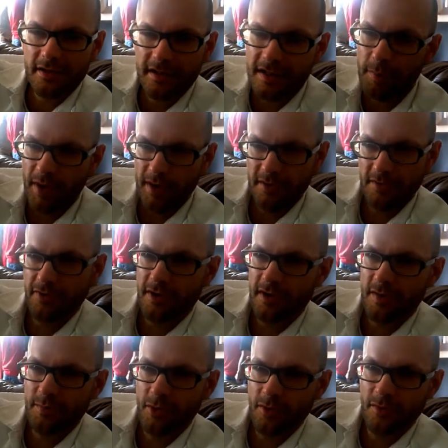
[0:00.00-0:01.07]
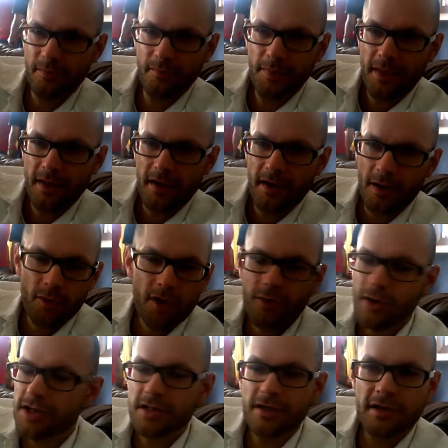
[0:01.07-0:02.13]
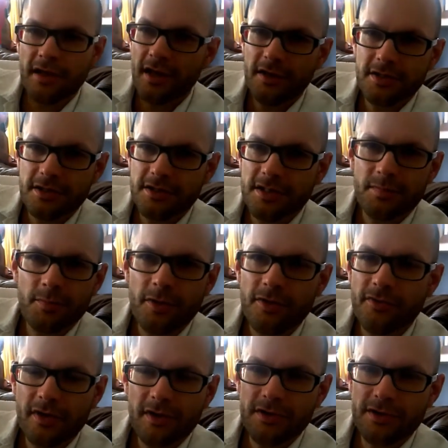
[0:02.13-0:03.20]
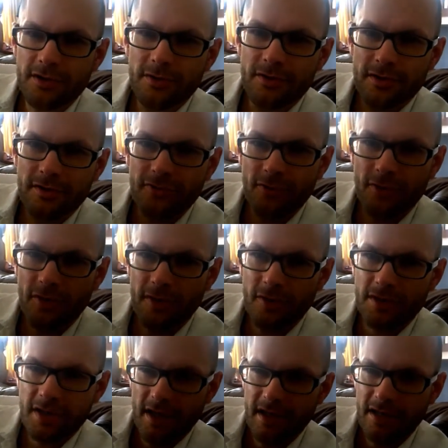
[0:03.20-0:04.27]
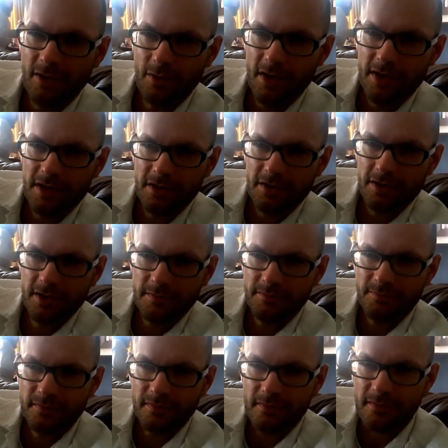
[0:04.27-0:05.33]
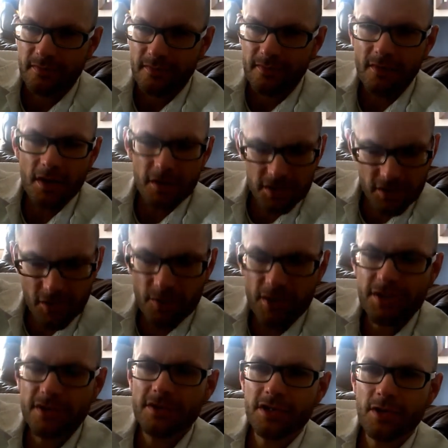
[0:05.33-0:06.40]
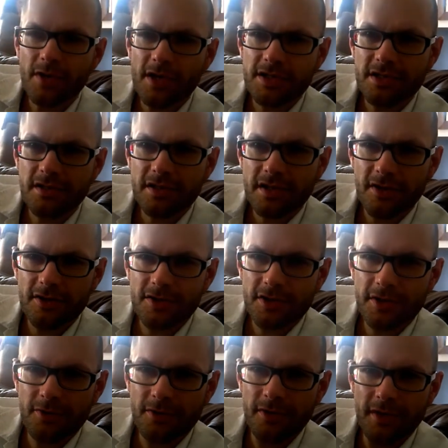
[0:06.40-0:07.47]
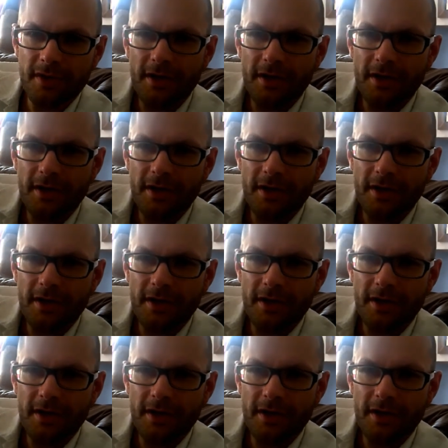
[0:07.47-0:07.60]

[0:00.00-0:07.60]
dependent variable. Regression analysis is perfectly suited for those kind of questions. So the research question tells you